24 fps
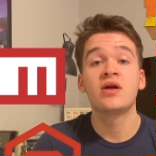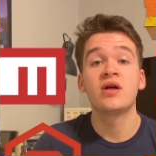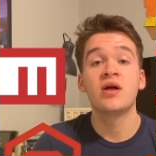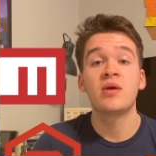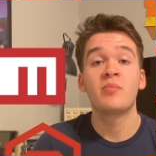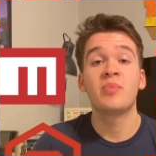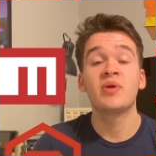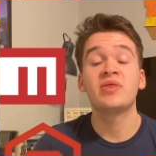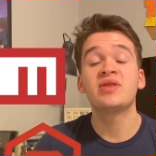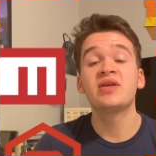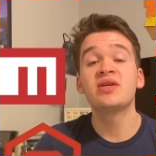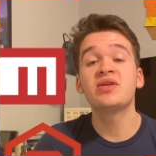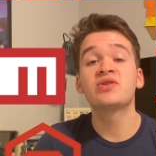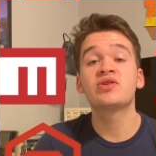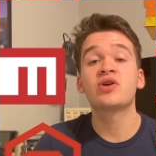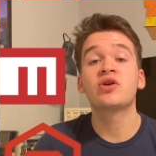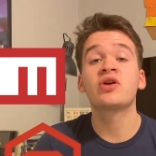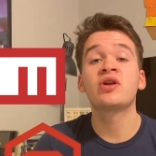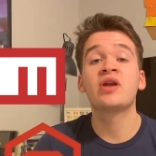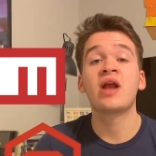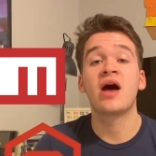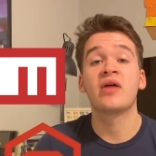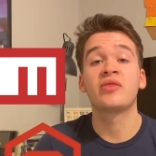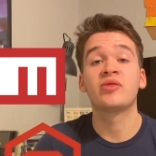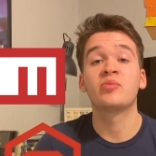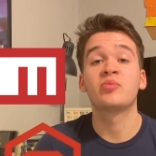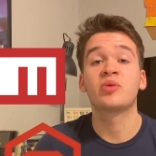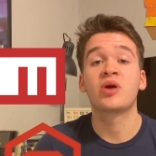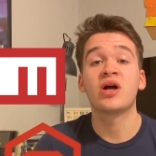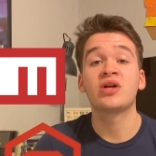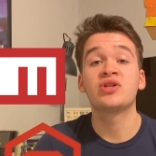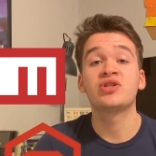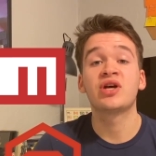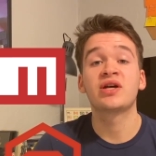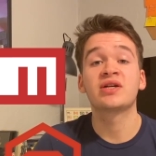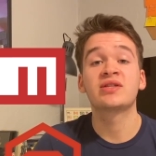But these are not the
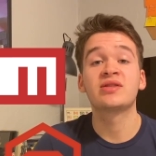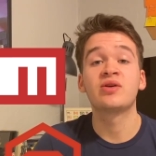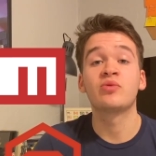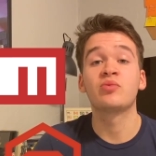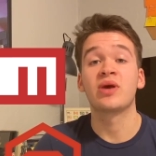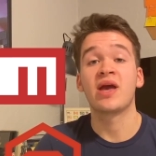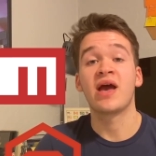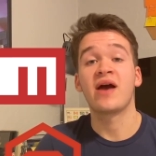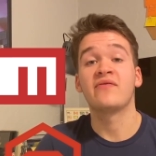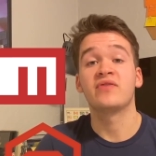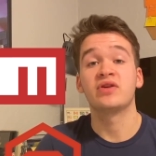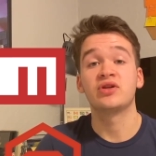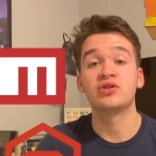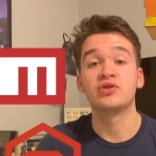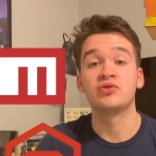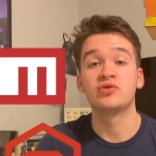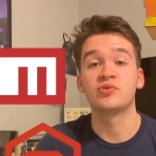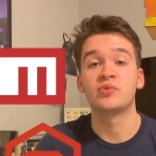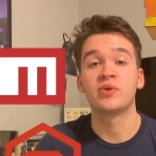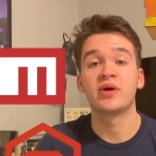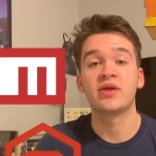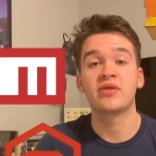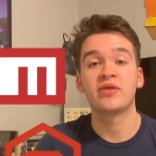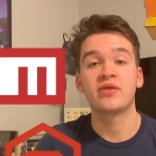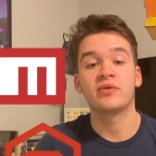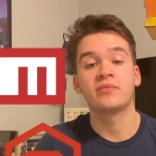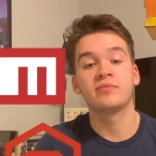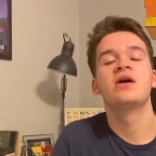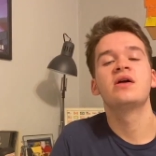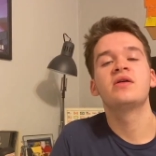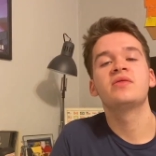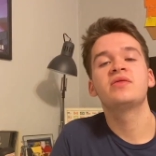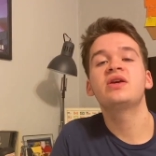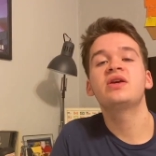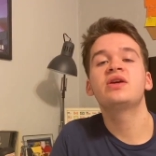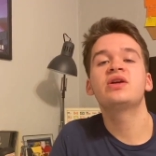projects that we have issues with.
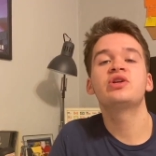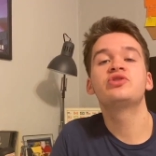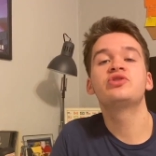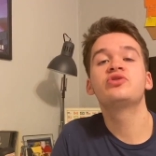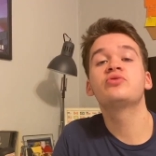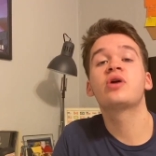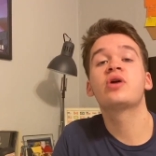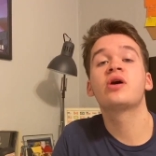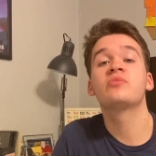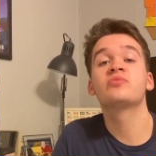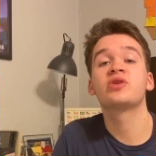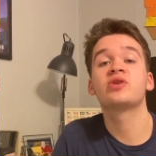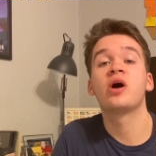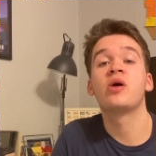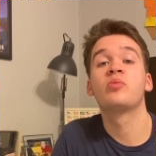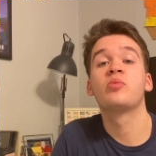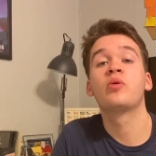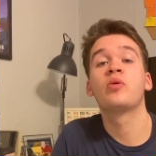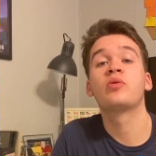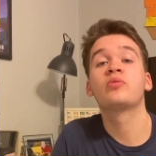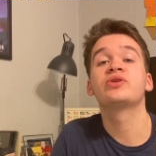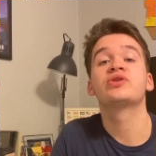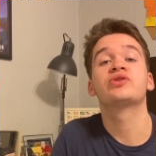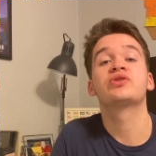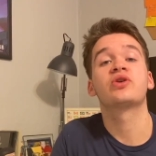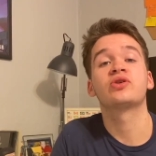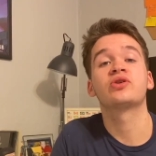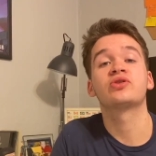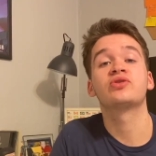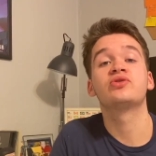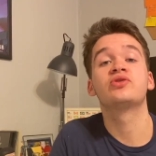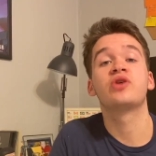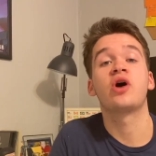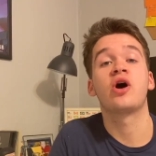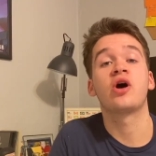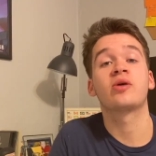The issue comes up when we start
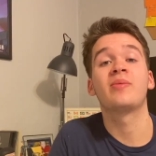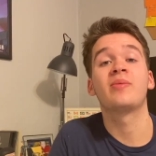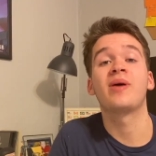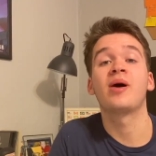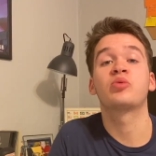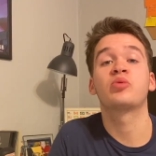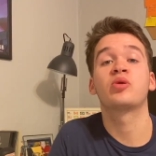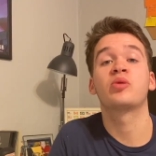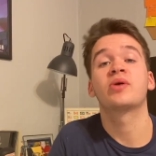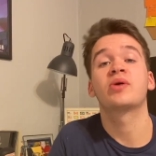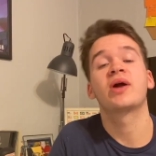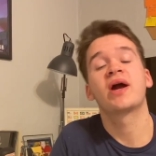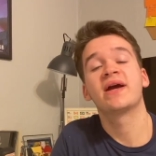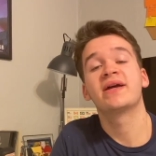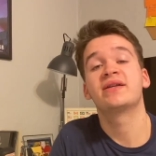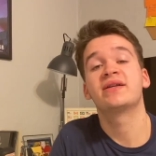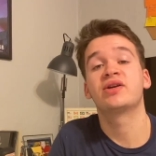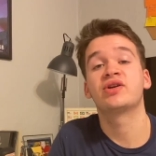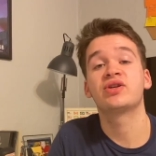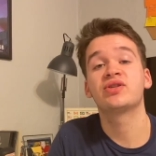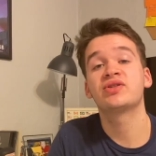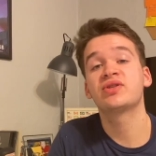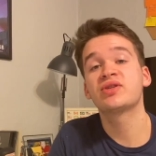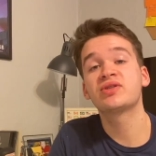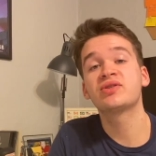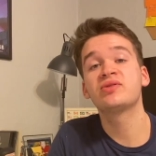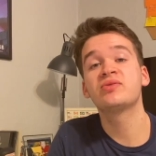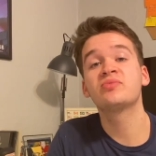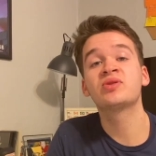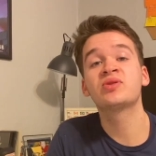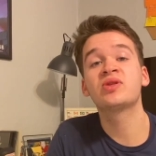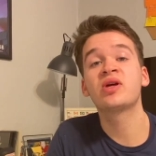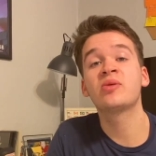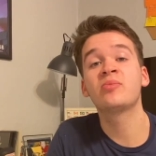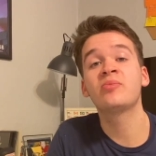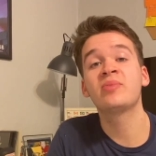to talk about proprietary systems
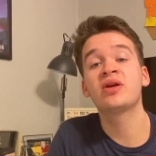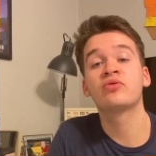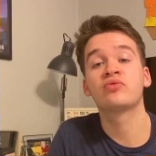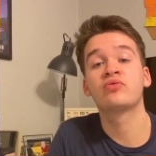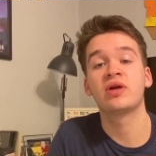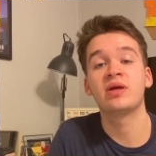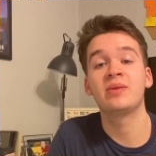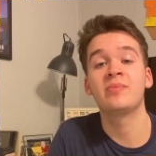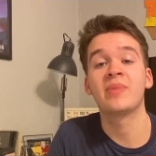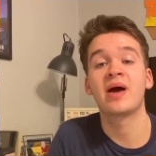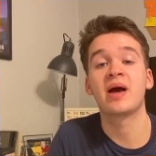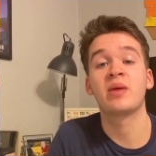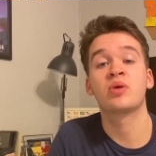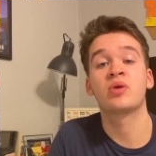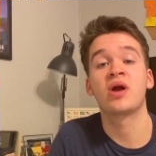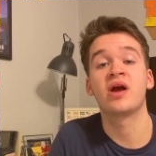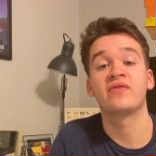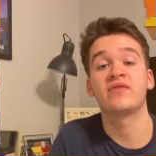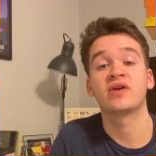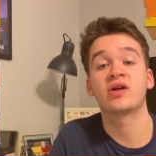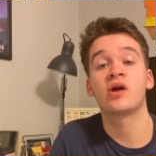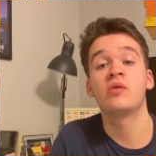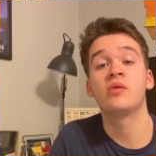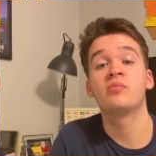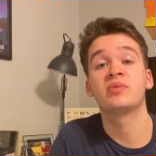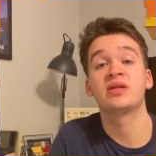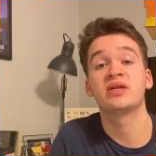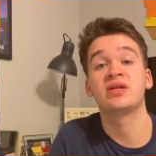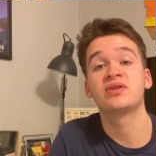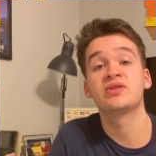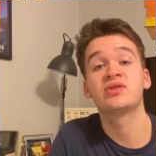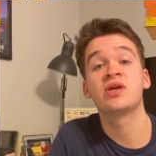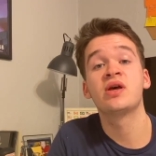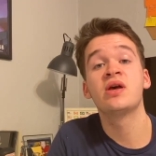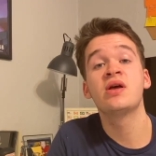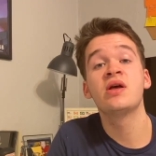that are being written by private
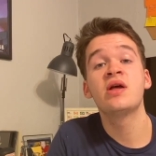companies.